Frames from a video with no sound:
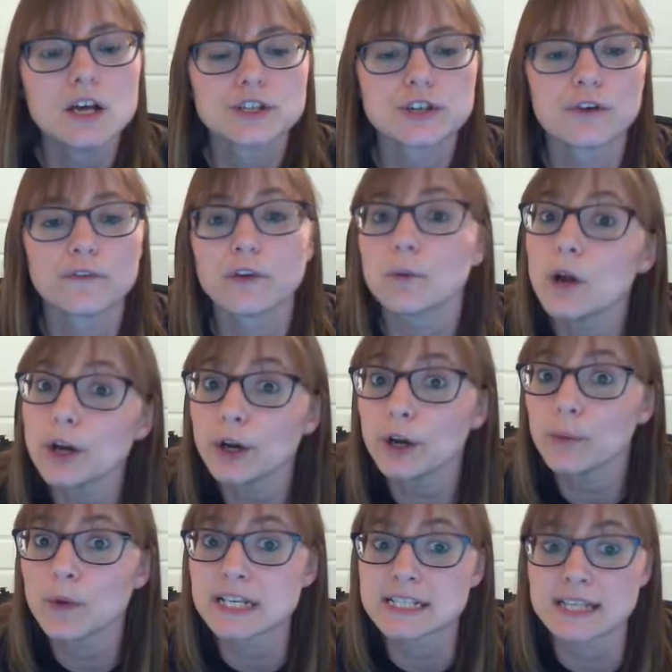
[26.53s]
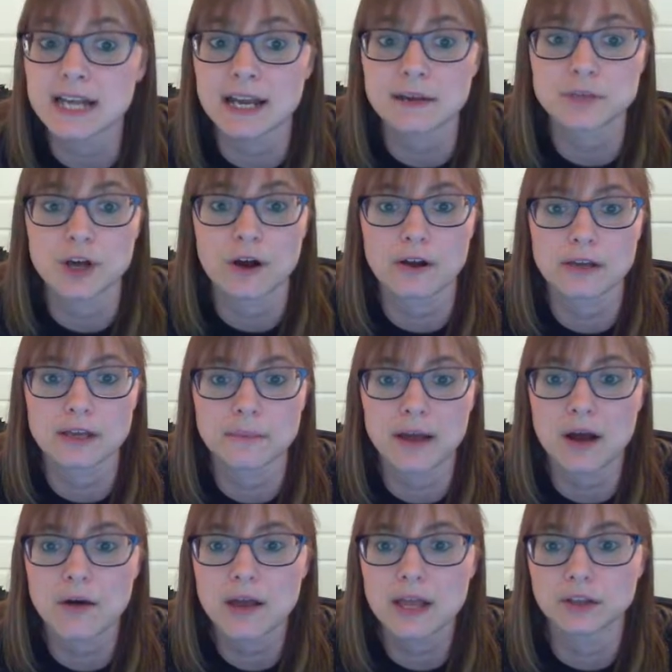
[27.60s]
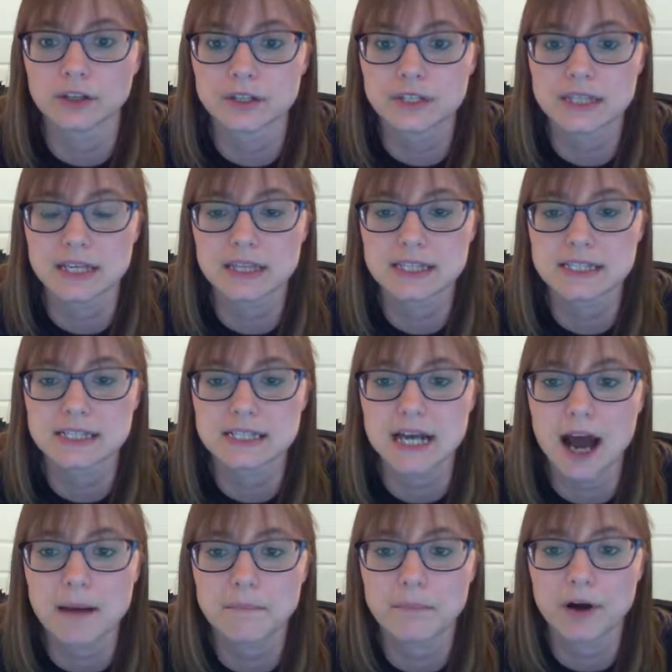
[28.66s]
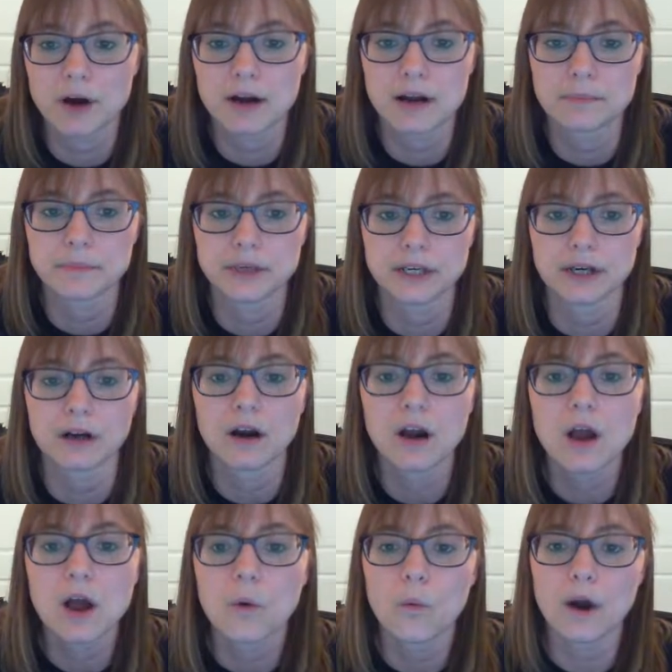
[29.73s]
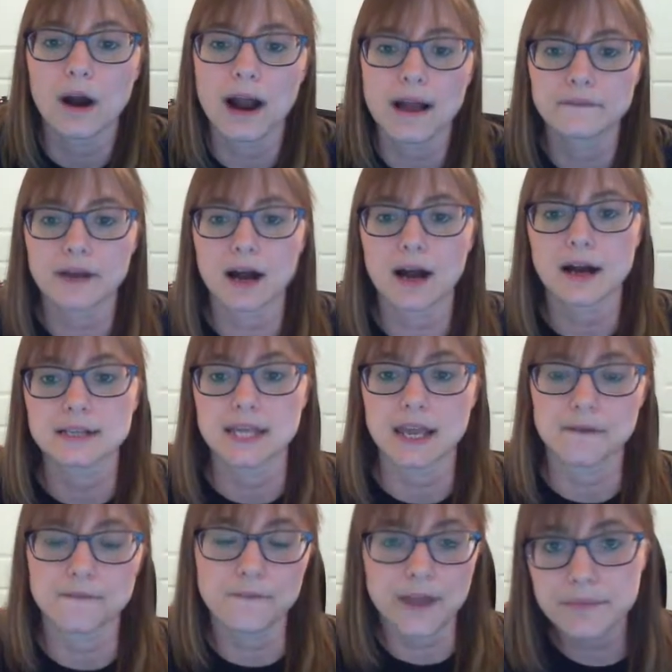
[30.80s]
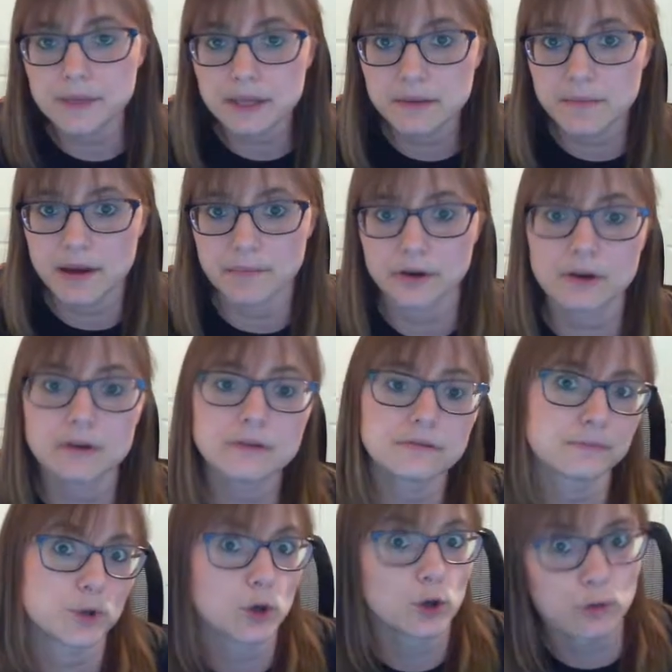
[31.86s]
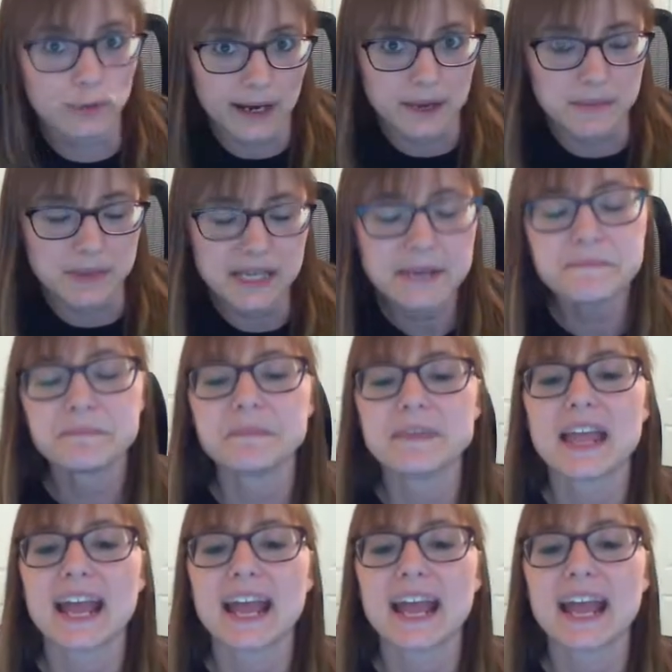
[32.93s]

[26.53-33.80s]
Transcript: So if you're wondering what design I'm talking about, it looks like this top part up here where I've got a family member, Grammy,